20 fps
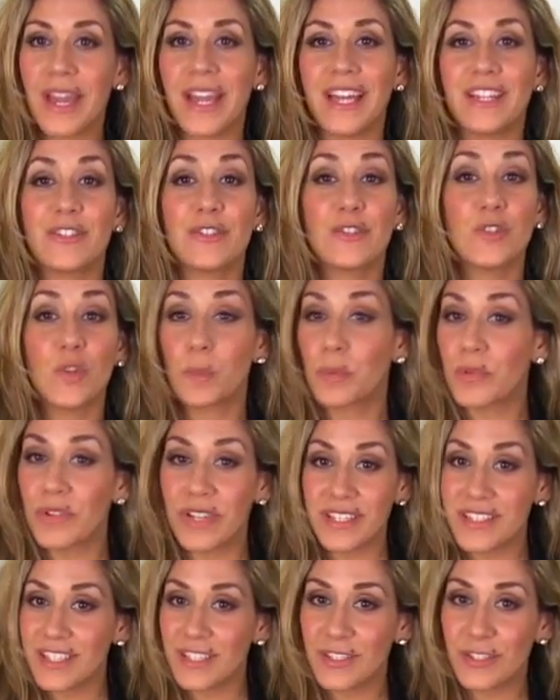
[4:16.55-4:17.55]
It's super
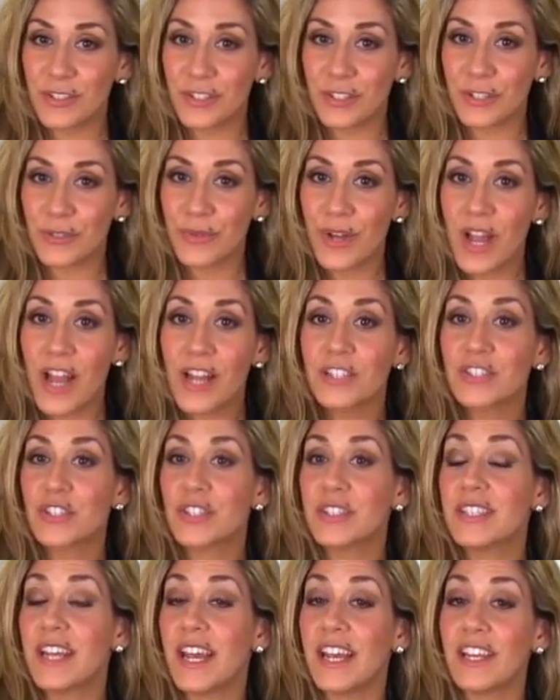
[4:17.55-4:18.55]
easy to do.
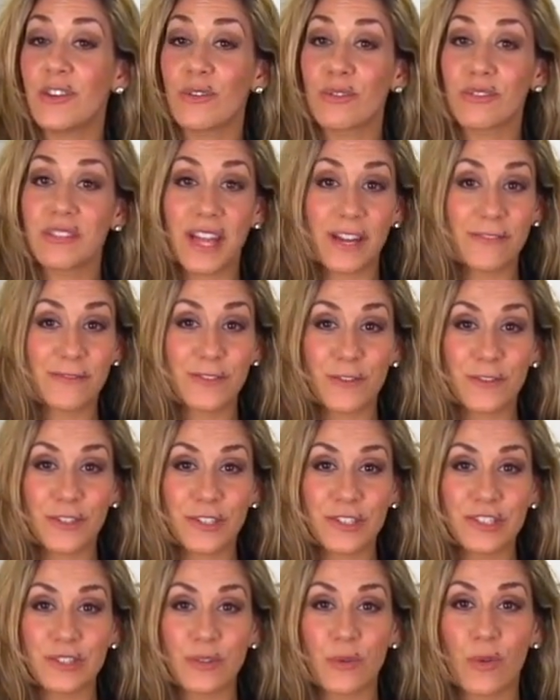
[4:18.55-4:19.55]
Just take your
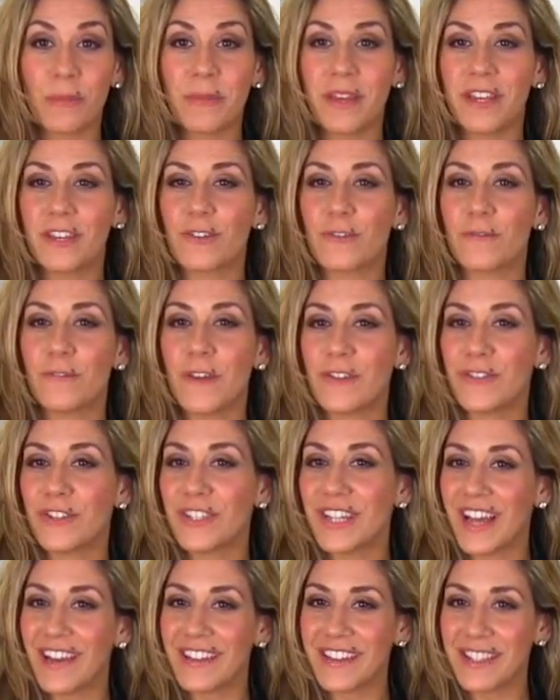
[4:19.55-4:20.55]
leftovers or make your
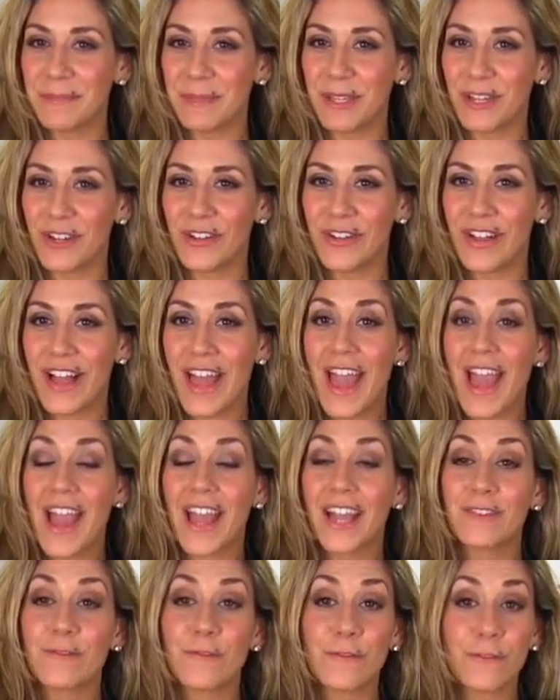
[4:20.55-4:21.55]
favorite healthy meal
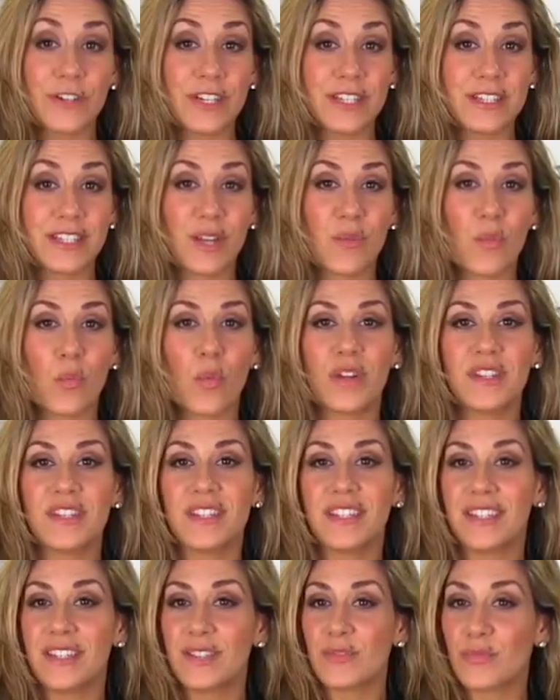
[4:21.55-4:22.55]
and freeze it
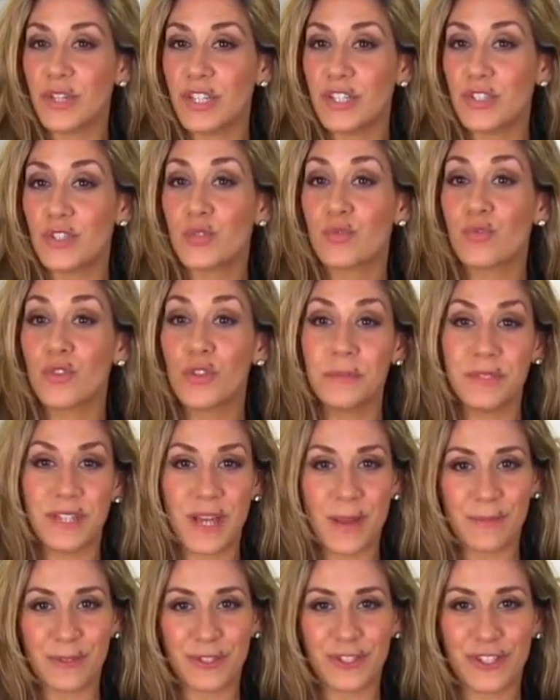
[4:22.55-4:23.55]
once it has reached room
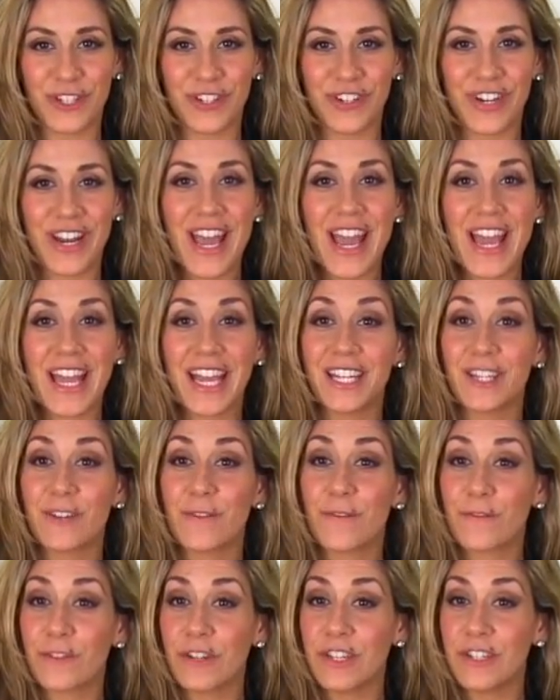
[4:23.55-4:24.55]
temperature in a
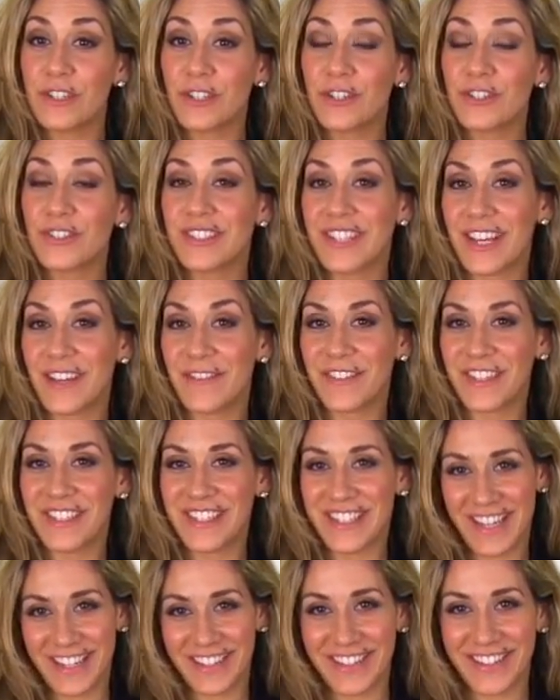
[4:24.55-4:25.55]
freezer-safe
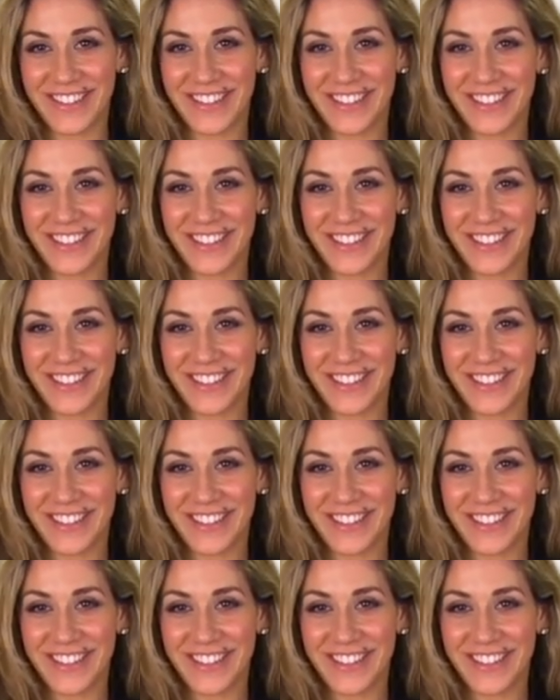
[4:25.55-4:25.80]
container.